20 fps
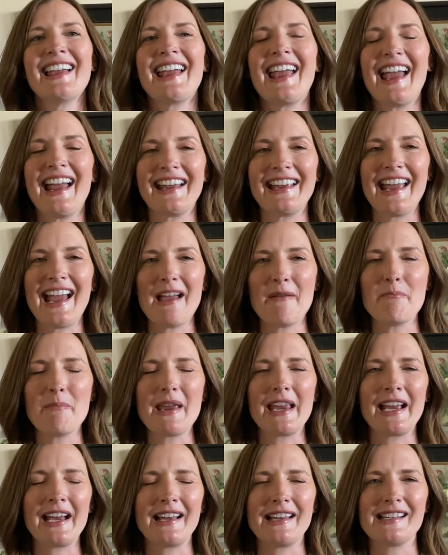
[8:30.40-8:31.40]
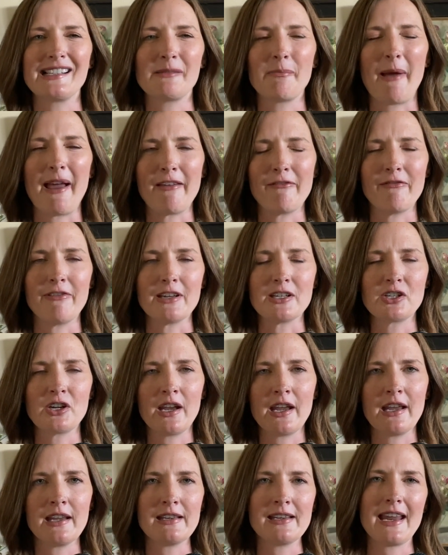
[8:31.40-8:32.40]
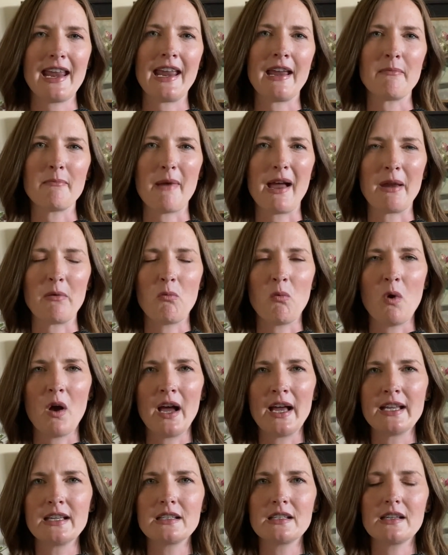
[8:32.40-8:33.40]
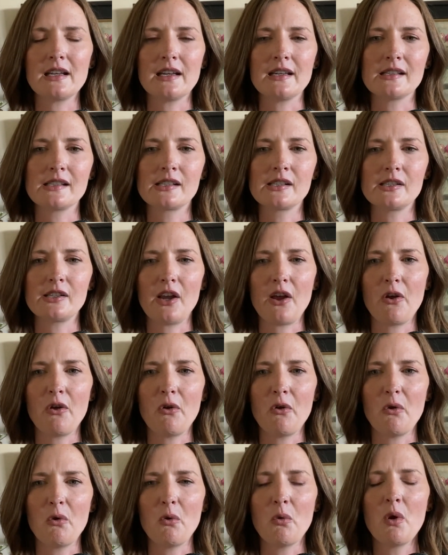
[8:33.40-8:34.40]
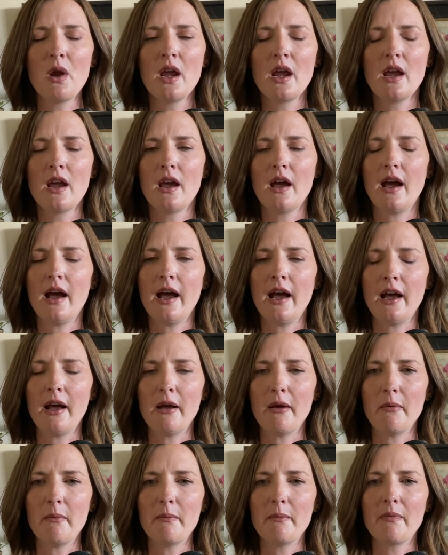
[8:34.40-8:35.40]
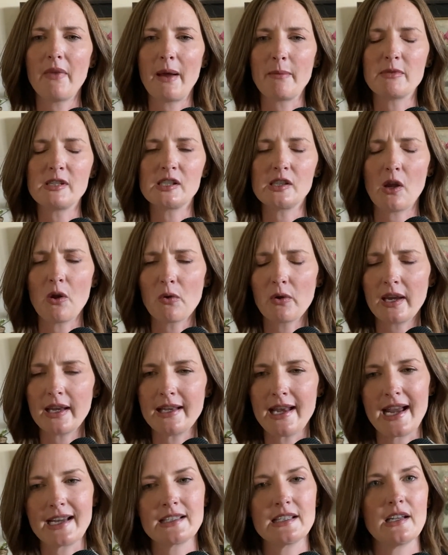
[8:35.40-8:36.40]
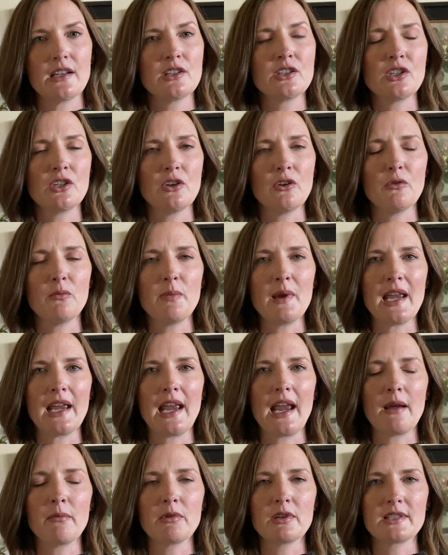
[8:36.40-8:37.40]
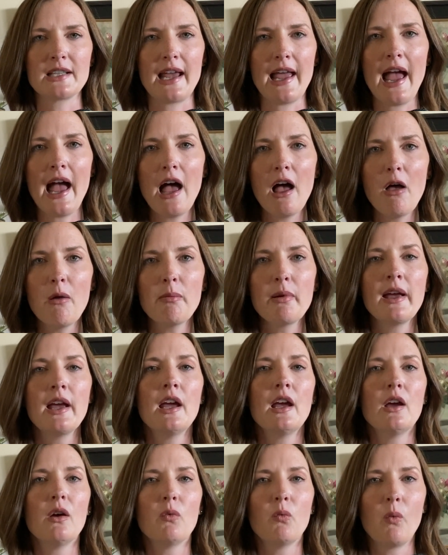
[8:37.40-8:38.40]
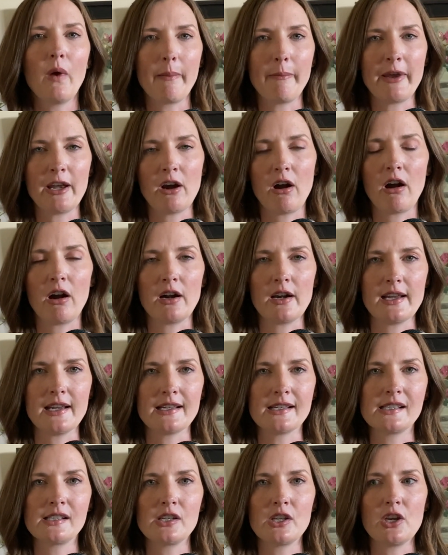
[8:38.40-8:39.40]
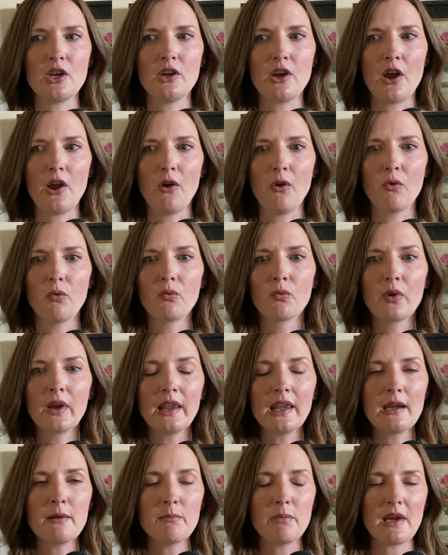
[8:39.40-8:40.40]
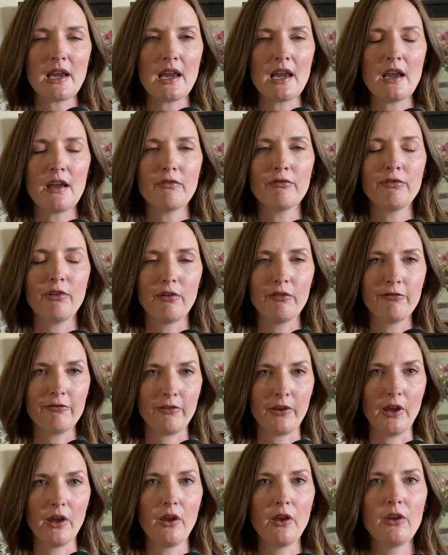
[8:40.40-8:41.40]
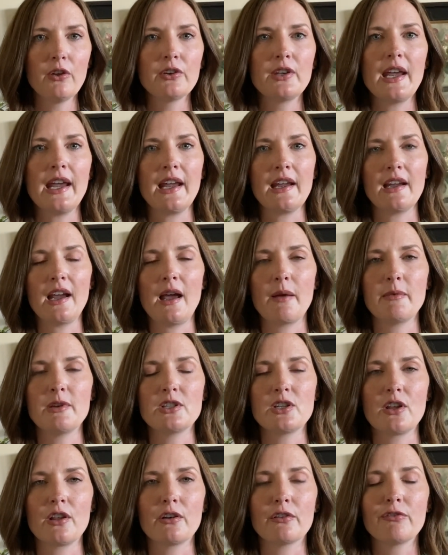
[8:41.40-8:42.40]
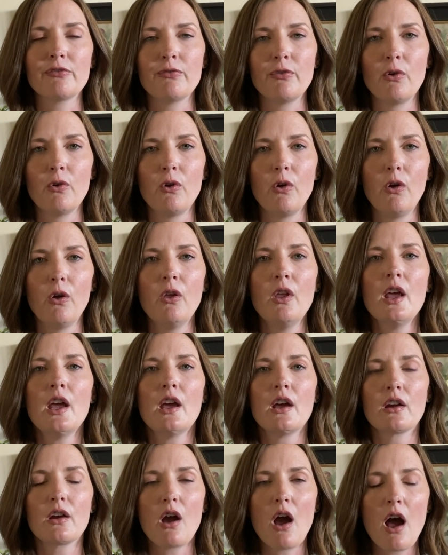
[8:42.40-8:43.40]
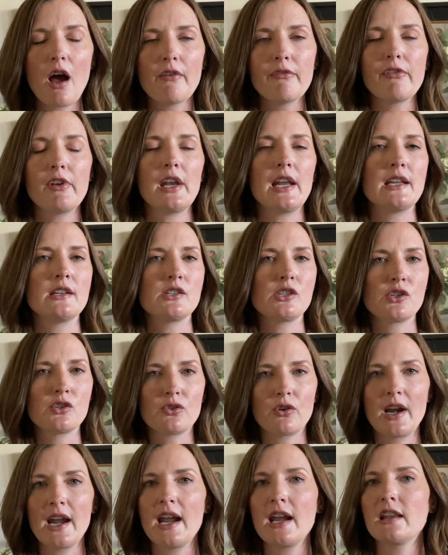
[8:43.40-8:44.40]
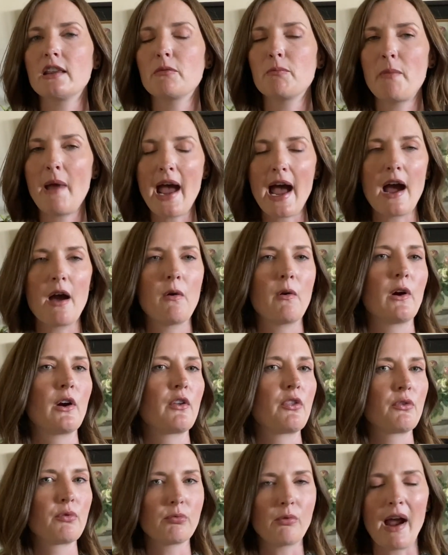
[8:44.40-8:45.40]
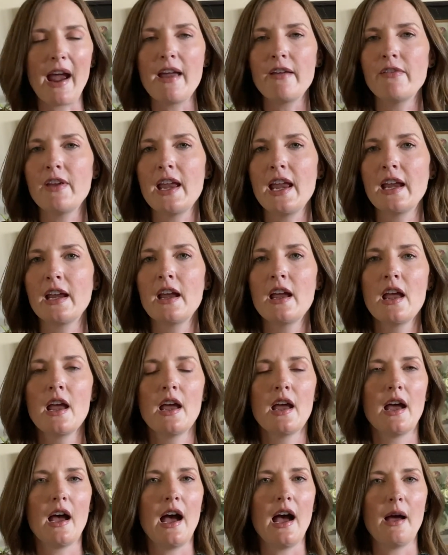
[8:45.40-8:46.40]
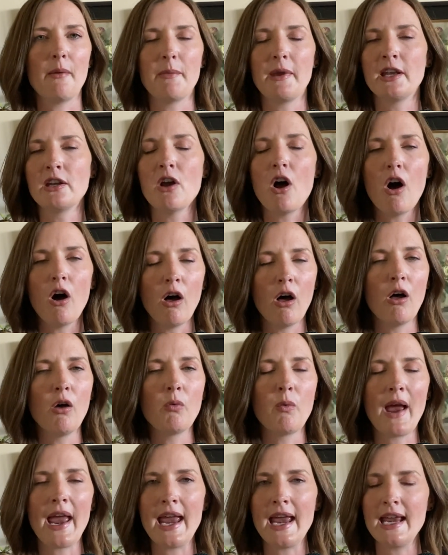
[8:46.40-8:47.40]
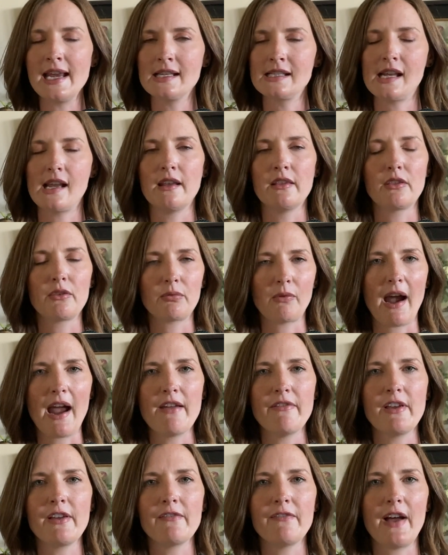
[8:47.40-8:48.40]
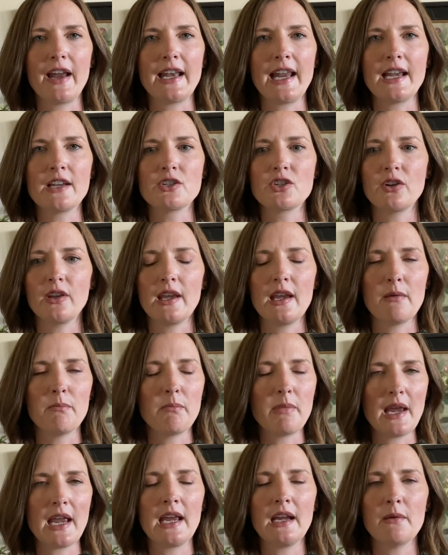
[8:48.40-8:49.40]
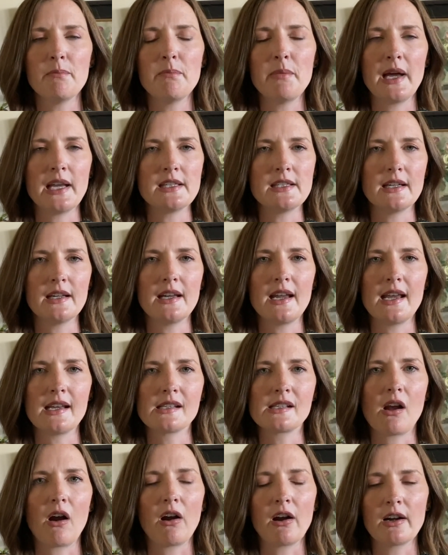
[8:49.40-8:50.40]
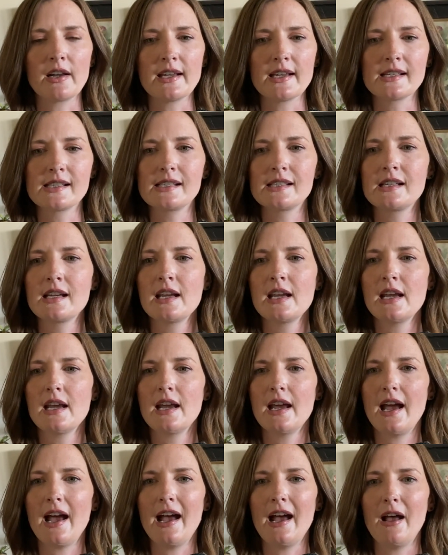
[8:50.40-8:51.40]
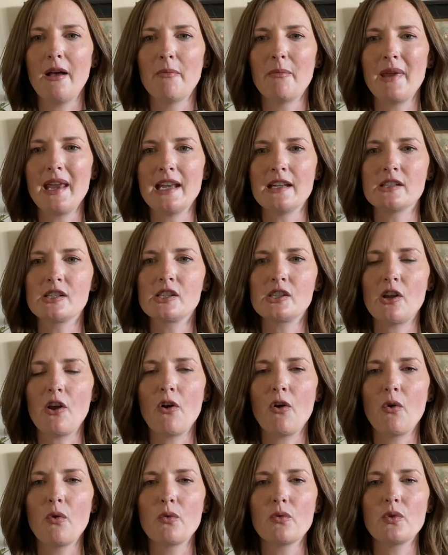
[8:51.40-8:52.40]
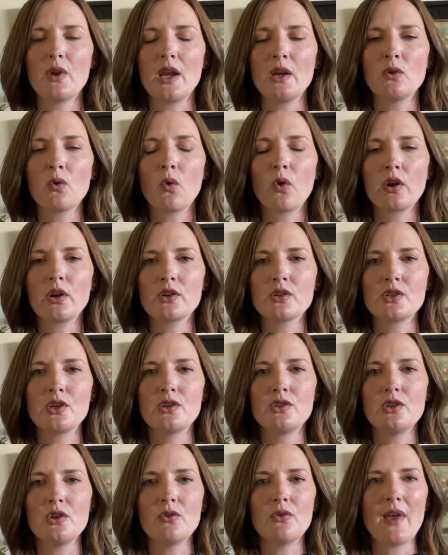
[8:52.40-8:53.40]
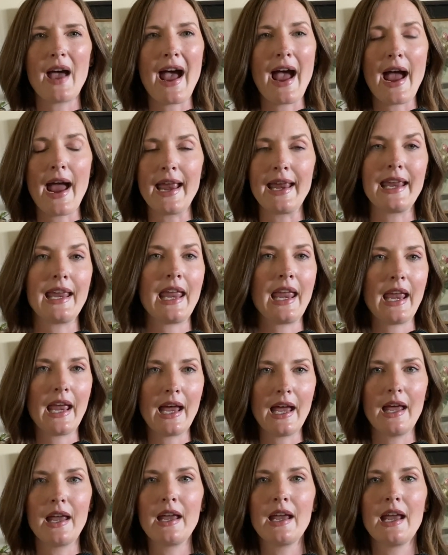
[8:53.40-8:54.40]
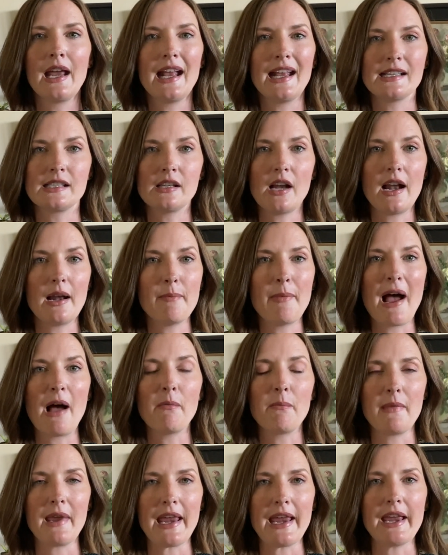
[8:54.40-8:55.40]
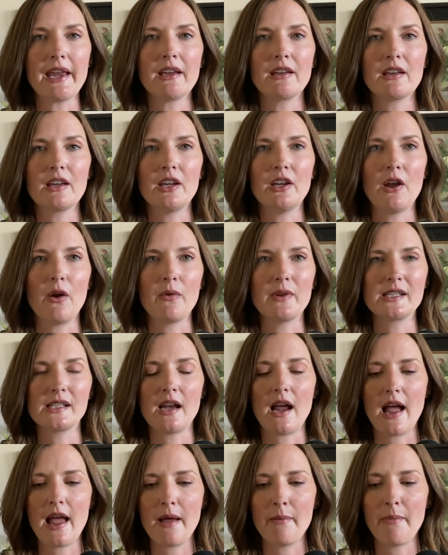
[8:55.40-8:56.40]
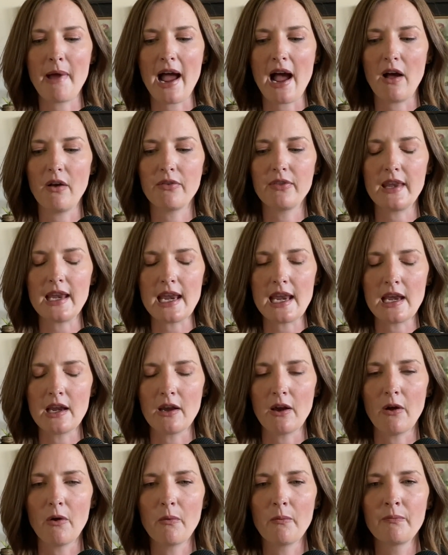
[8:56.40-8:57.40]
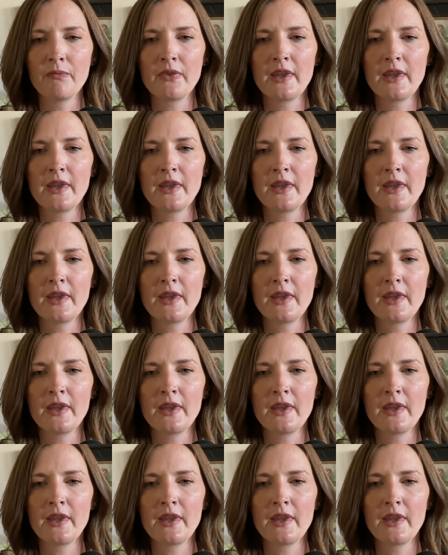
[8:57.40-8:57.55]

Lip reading: Again, because my vision and my want is so I'm so connected to being able to help women artists, really be fulfilled and come into their full confidence, strength, power, thriving in all ways, and thriving financially and being abundant as artists. And so in order to do that, it's not about me, it's not about the ego.